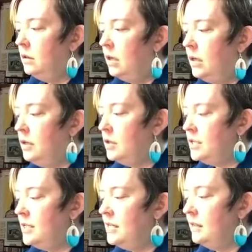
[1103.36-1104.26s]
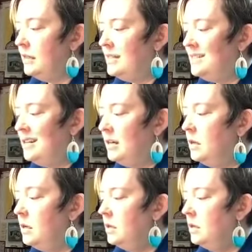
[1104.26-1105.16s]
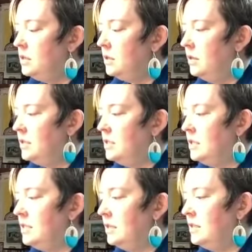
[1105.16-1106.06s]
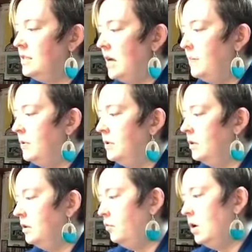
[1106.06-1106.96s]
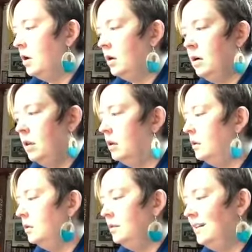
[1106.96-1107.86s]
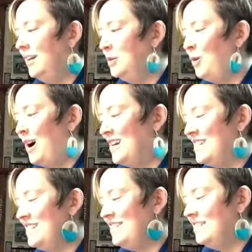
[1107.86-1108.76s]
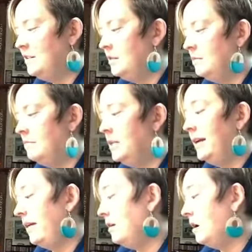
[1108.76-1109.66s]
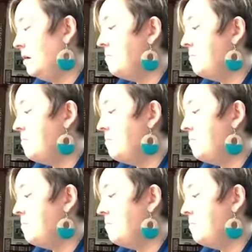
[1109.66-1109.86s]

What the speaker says: and you're still going to see it. So this is just an example of watercolor and gouache together.